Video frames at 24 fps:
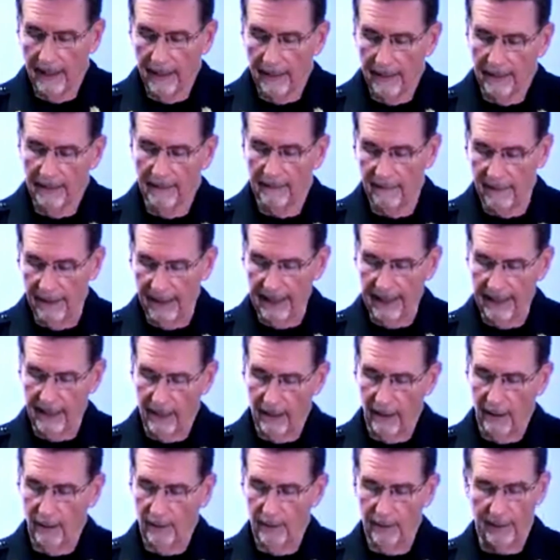The
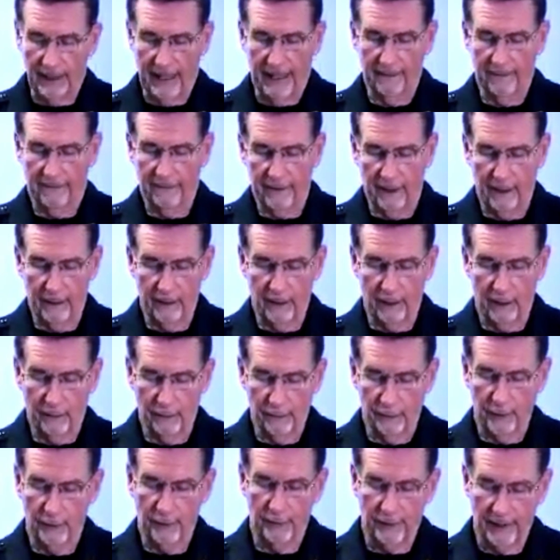videos and
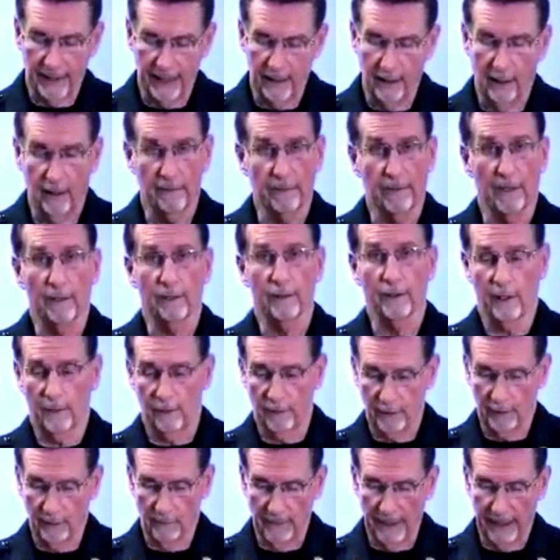photos you see on their
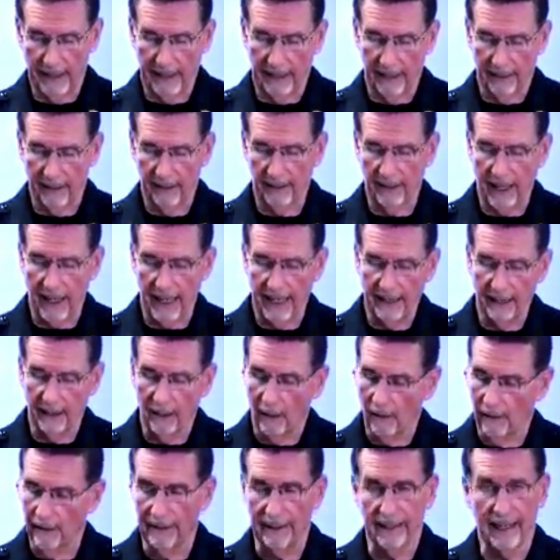social media site
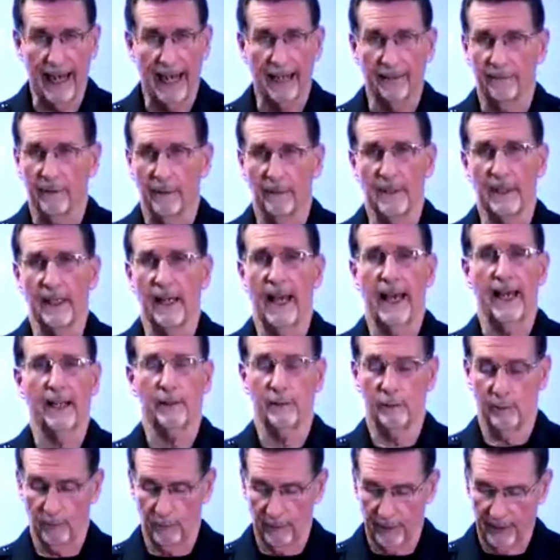are not from the
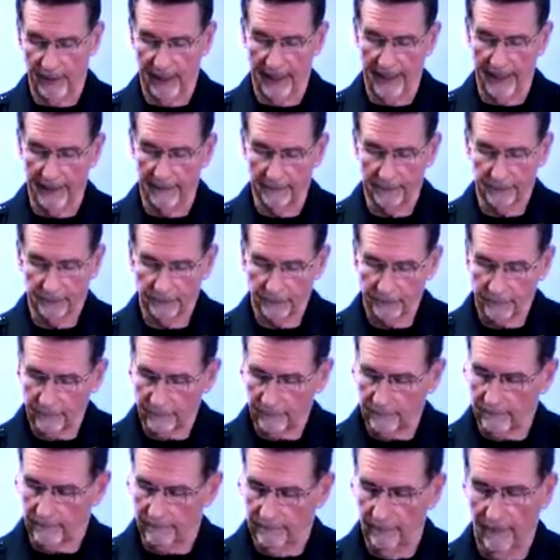actual scene.
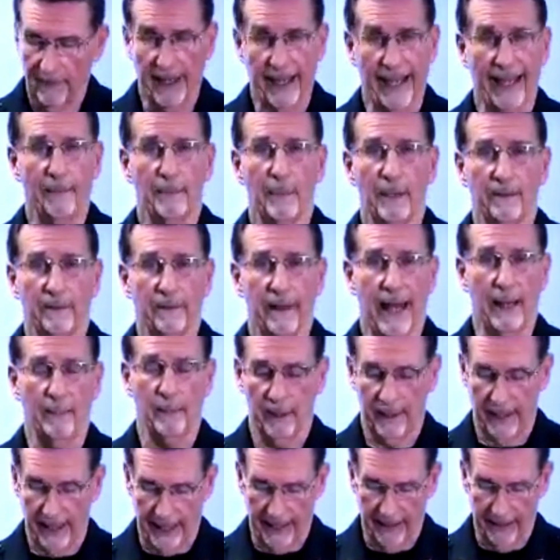They have been
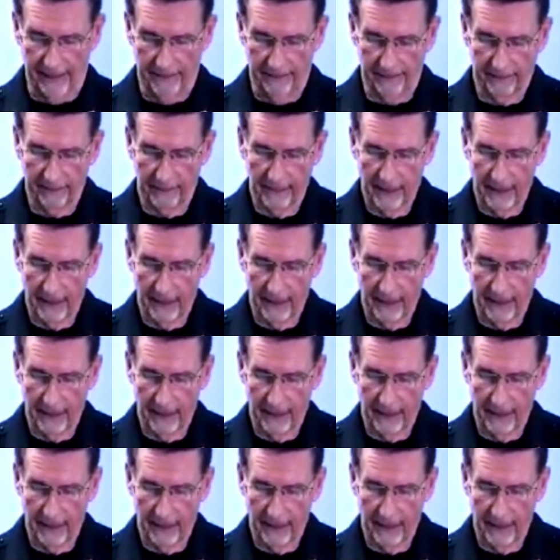fabricated.